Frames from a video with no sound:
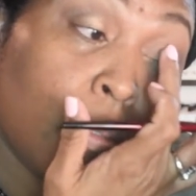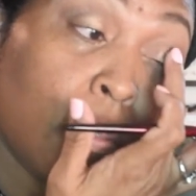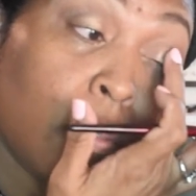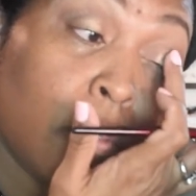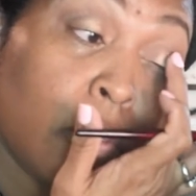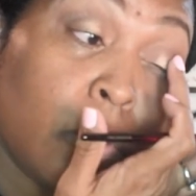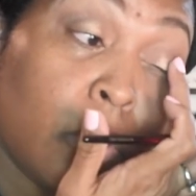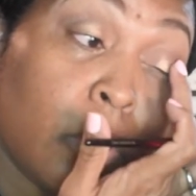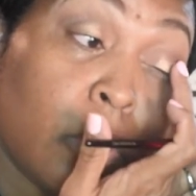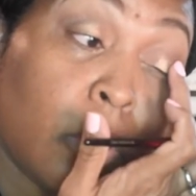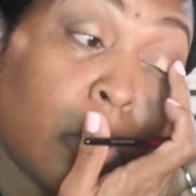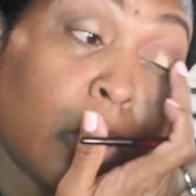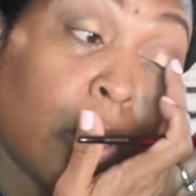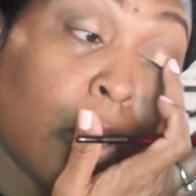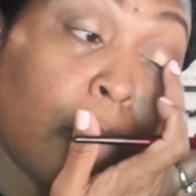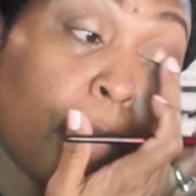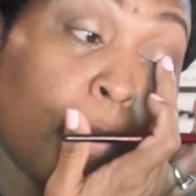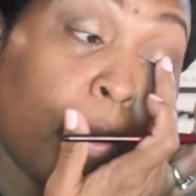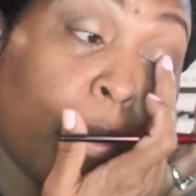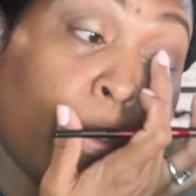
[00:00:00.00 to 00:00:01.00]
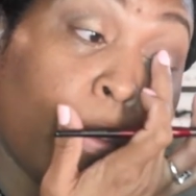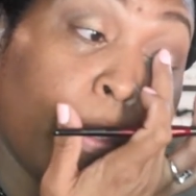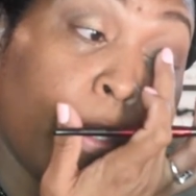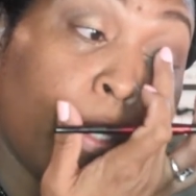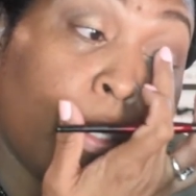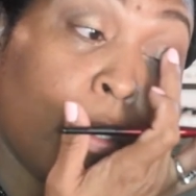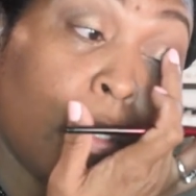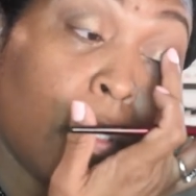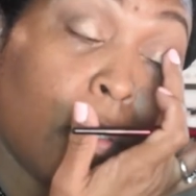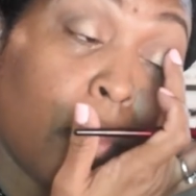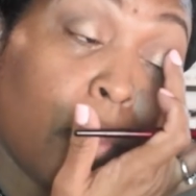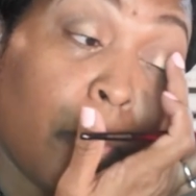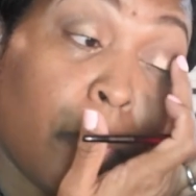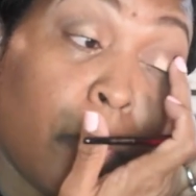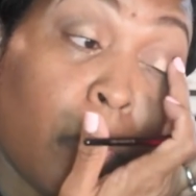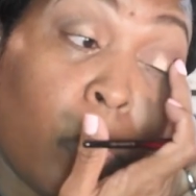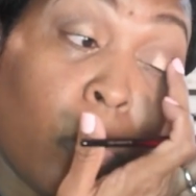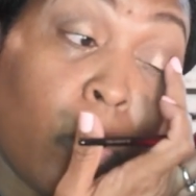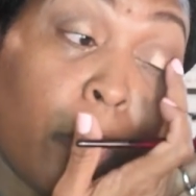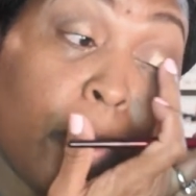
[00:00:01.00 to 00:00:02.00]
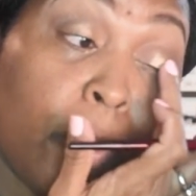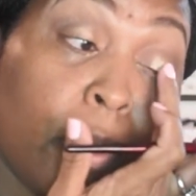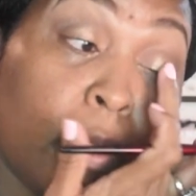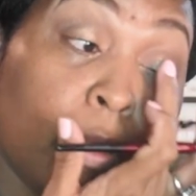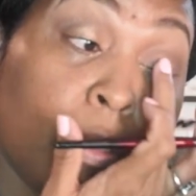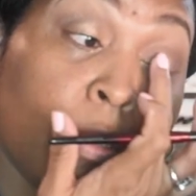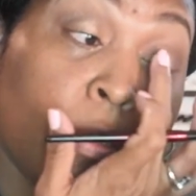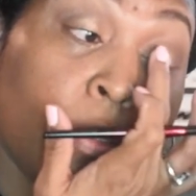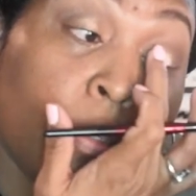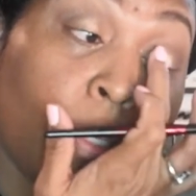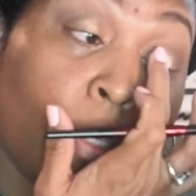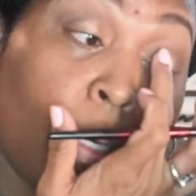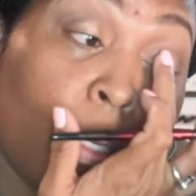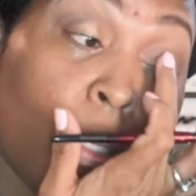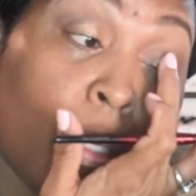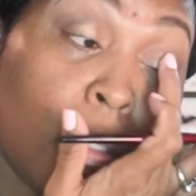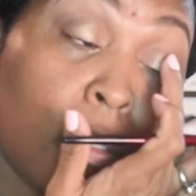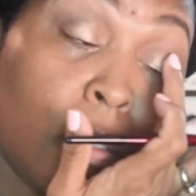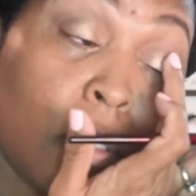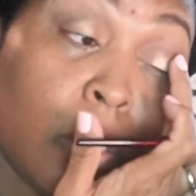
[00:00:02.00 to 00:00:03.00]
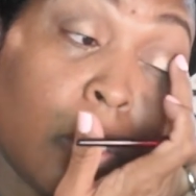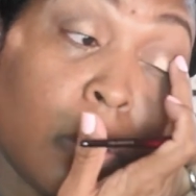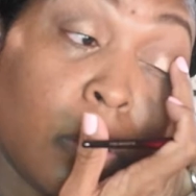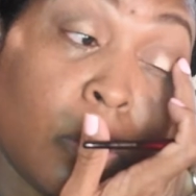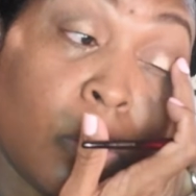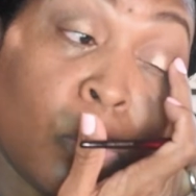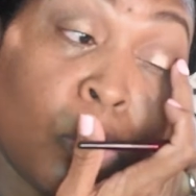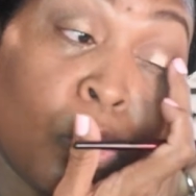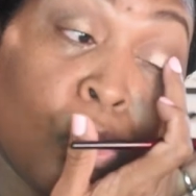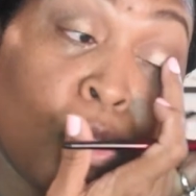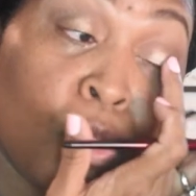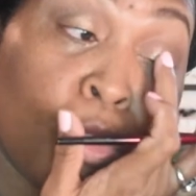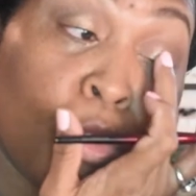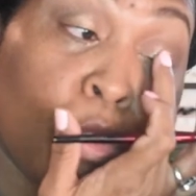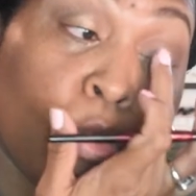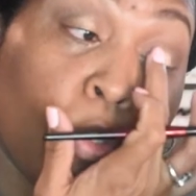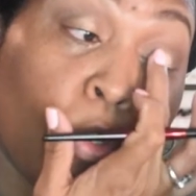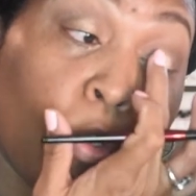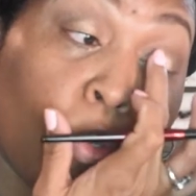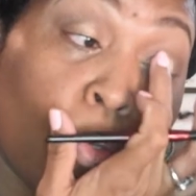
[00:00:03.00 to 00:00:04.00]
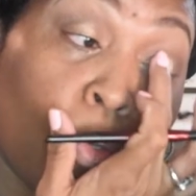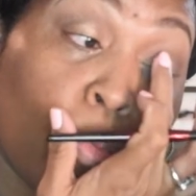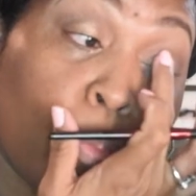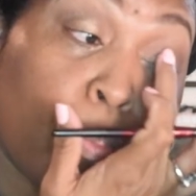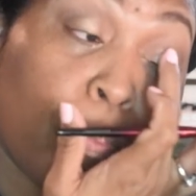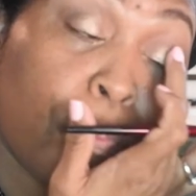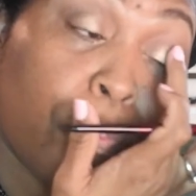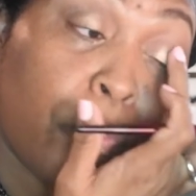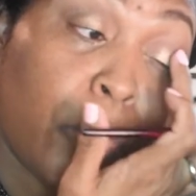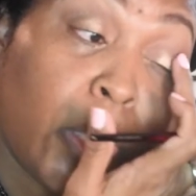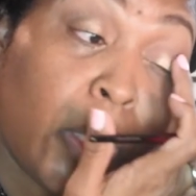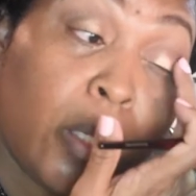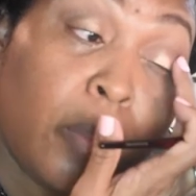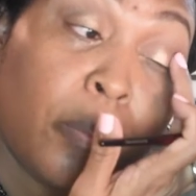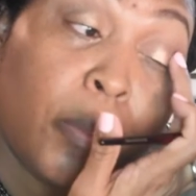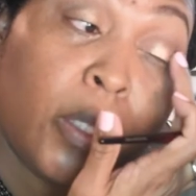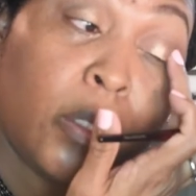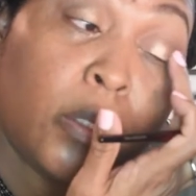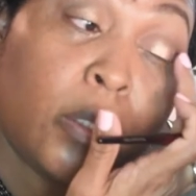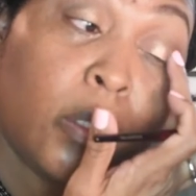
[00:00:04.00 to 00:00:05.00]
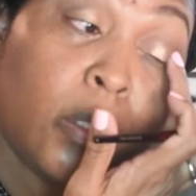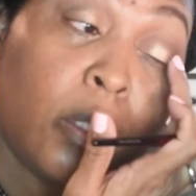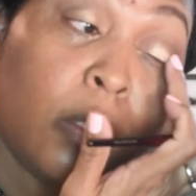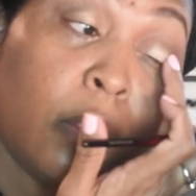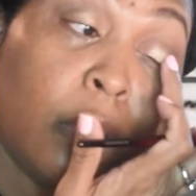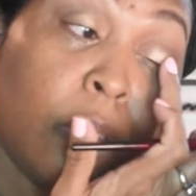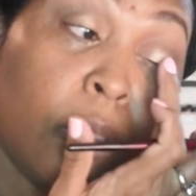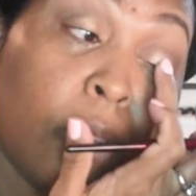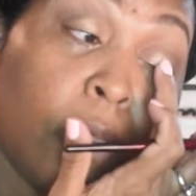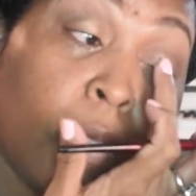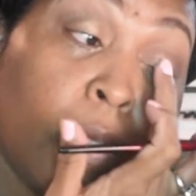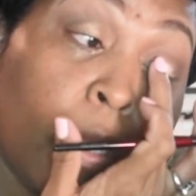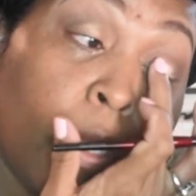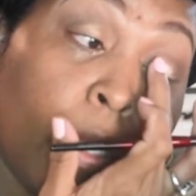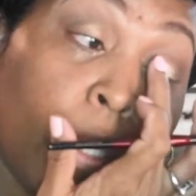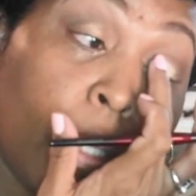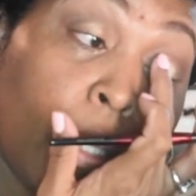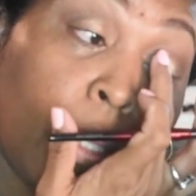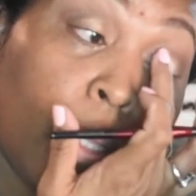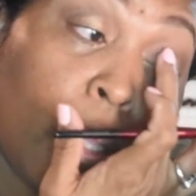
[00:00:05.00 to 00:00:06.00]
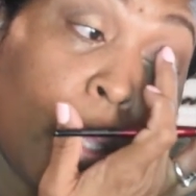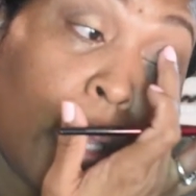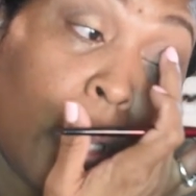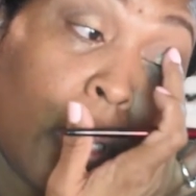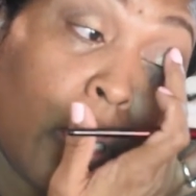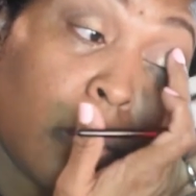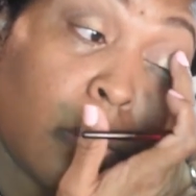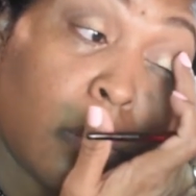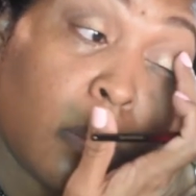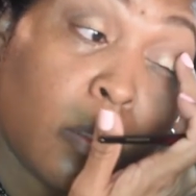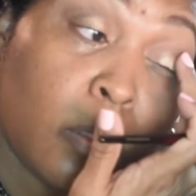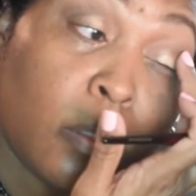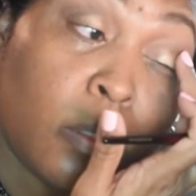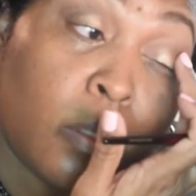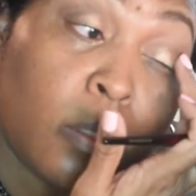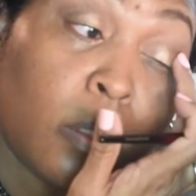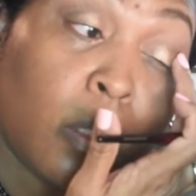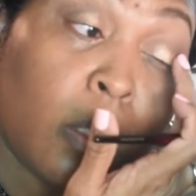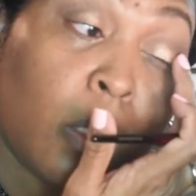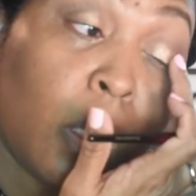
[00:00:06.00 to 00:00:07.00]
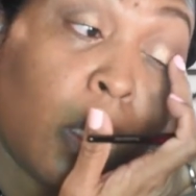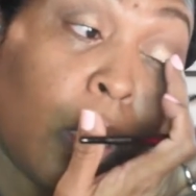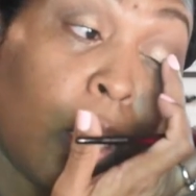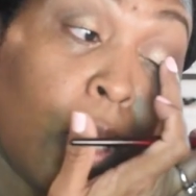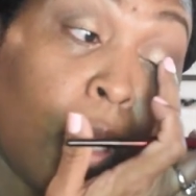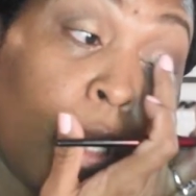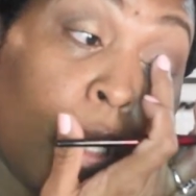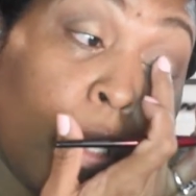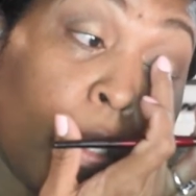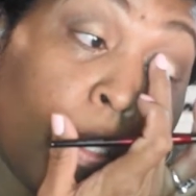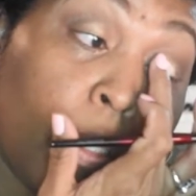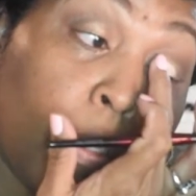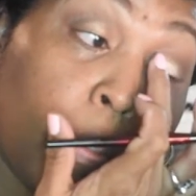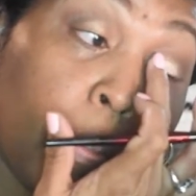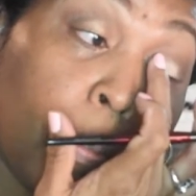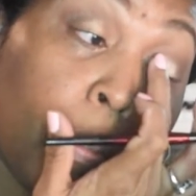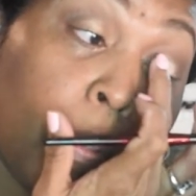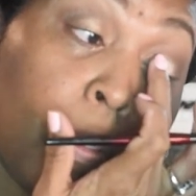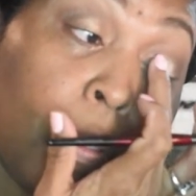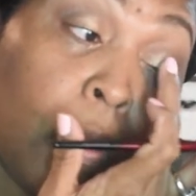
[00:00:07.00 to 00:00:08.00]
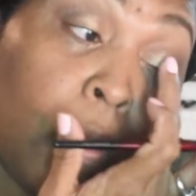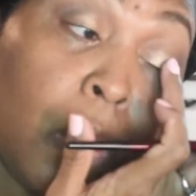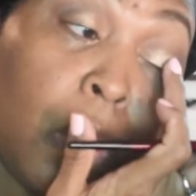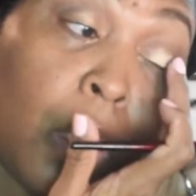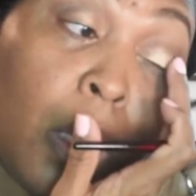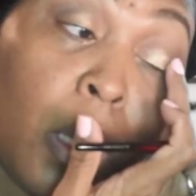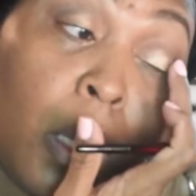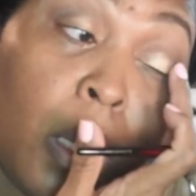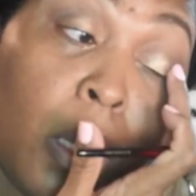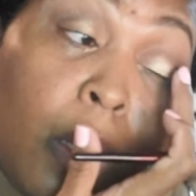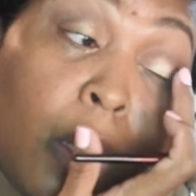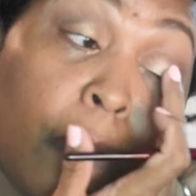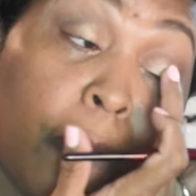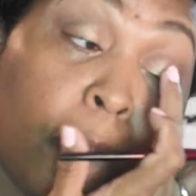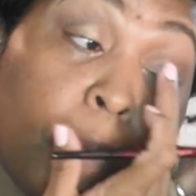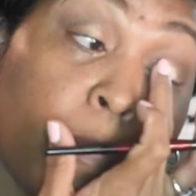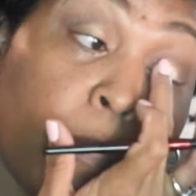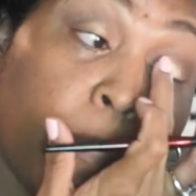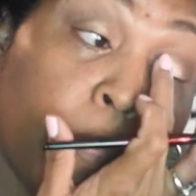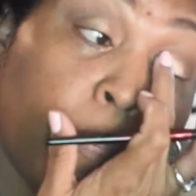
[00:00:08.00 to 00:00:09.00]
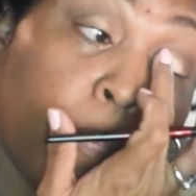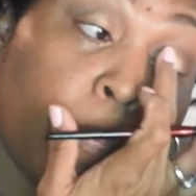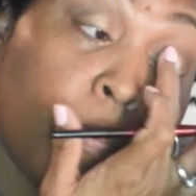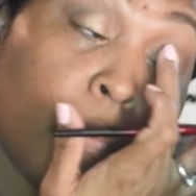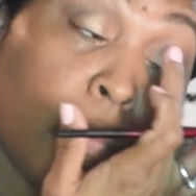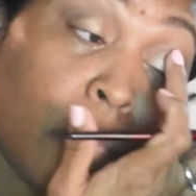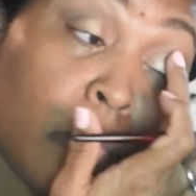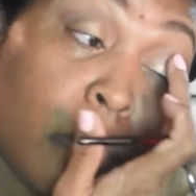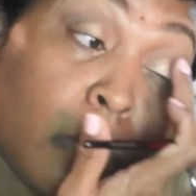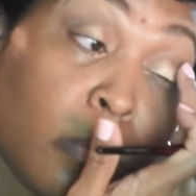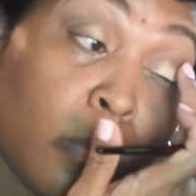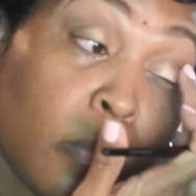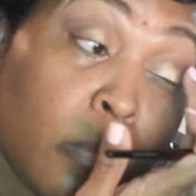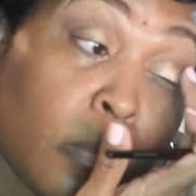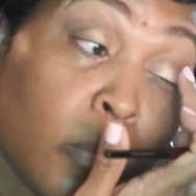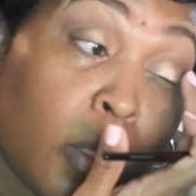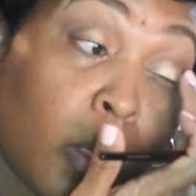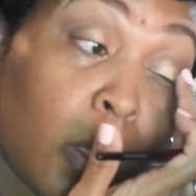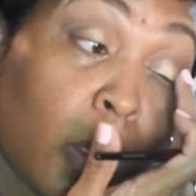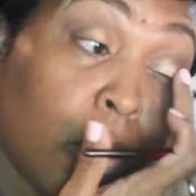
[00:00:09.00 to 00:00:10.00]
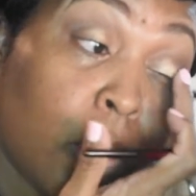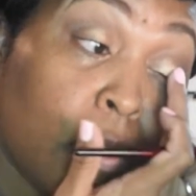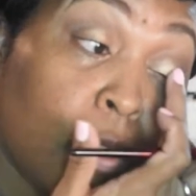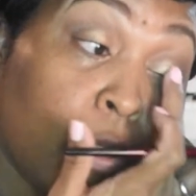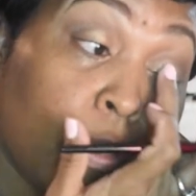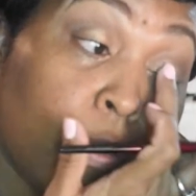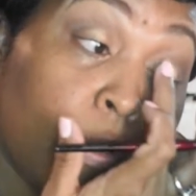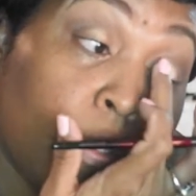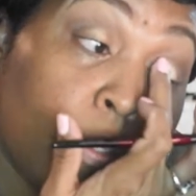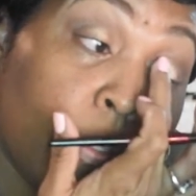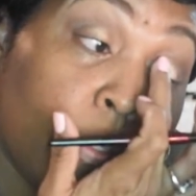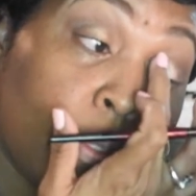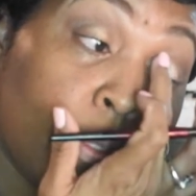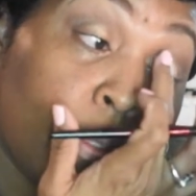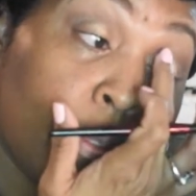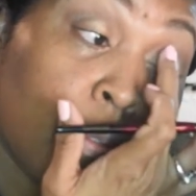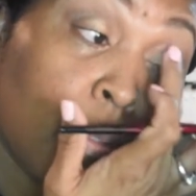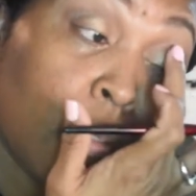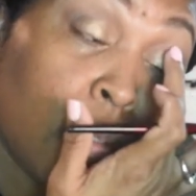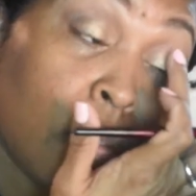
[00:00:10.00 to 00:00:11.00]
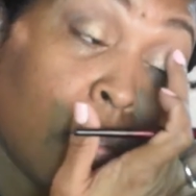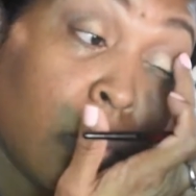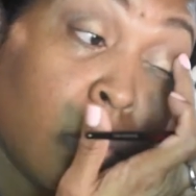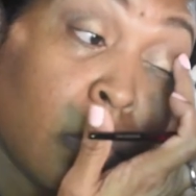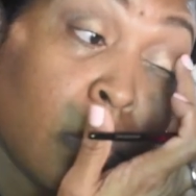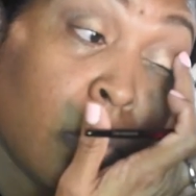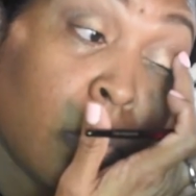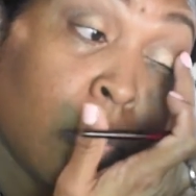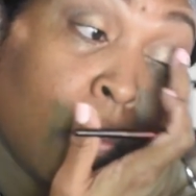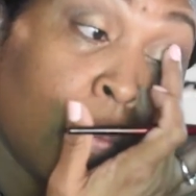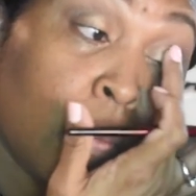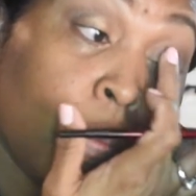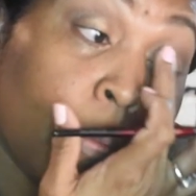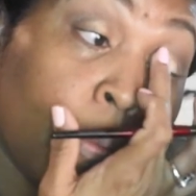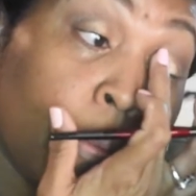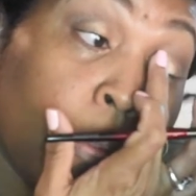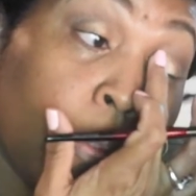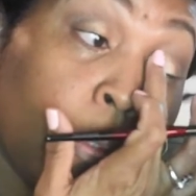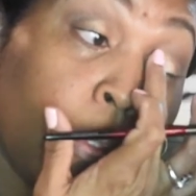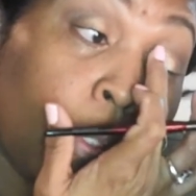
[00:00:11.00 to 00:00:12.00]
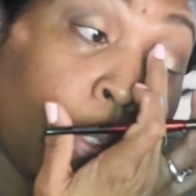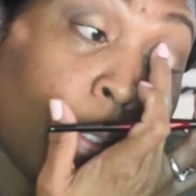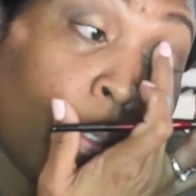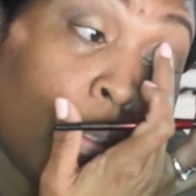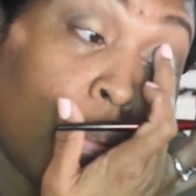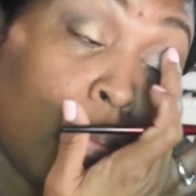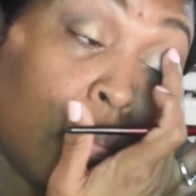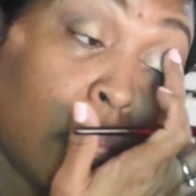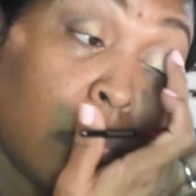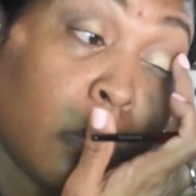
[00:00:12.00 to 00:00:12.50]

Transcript: Usually I'm going a little bit more, but this color is so pigmented that just a little can just, you know,